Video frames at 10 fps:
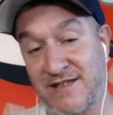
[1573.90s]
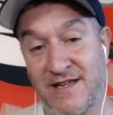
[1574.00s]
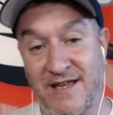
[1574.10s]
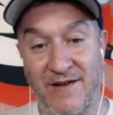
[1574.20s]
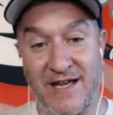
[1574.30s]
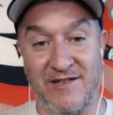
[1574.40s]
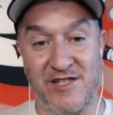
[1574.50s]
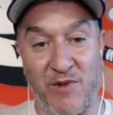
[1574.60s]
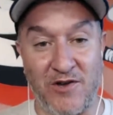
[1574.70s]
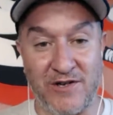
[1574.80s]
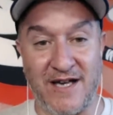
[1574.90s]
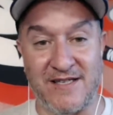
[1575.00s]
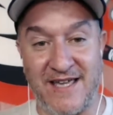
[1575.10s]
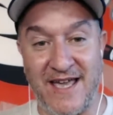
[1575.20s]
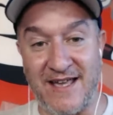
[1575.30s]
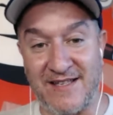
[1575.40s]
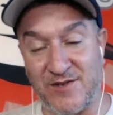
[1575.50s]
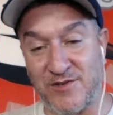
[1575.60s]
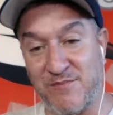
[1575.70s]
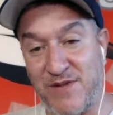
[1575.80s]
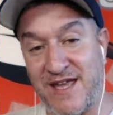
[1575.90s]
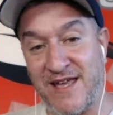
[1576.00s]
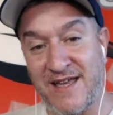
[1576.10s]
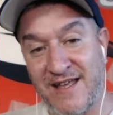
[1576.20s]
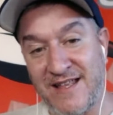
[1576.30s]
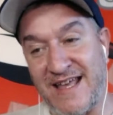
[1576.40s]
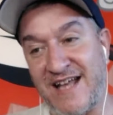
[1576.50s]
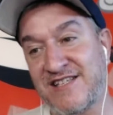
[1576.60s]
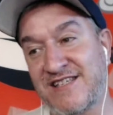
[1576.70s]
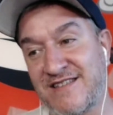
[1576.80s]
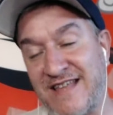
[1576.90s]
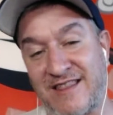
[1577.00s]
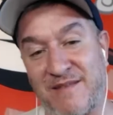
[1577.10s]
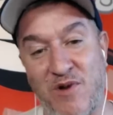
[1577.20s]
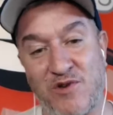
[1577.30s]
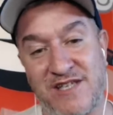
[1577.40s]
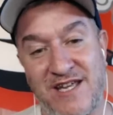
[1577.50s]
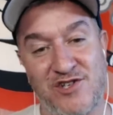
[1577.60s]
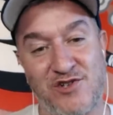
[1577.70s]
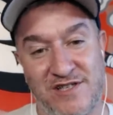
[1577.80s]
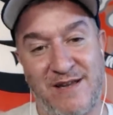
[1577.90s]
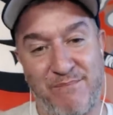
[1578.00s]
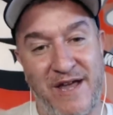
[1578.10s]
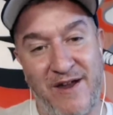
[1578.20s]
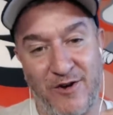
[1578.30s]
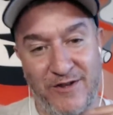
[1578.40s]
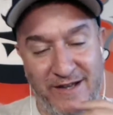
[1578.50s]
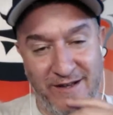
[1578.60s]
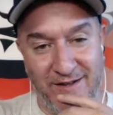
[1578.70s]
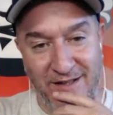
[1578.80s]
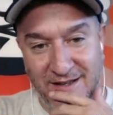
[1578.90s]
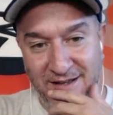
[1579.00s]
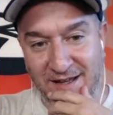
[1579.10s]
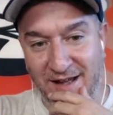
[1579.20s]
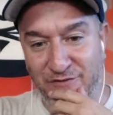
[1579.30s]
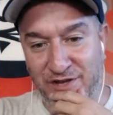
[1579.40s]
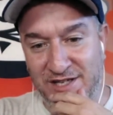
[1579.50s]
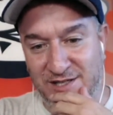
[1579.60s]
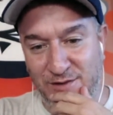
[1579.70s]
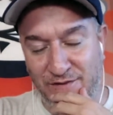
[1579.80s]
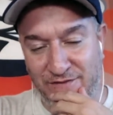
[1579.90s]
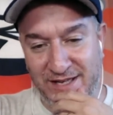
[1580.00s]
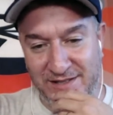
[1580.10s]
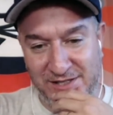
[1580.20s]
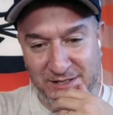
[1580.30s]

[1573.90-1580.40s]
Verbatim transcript: and the smaller guys can't so to me that's like the most interesting parallel of these two events